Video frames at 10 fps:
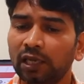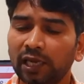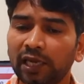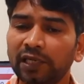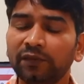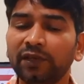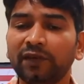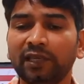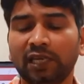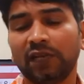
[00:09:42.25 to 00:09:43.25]
and
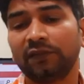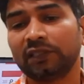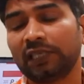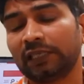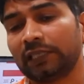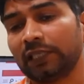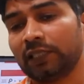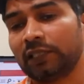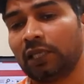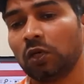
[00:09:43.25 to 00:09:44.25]
everyone having that
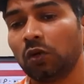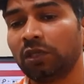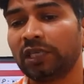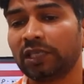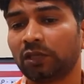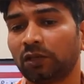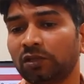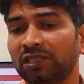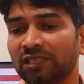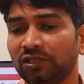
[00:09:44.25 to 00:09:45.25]
their own
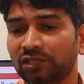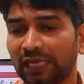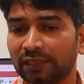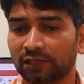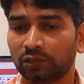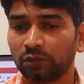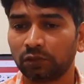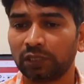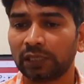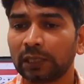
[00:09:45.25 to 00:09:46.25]
technology stacks to do
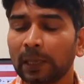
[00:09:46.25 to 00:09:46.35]
that.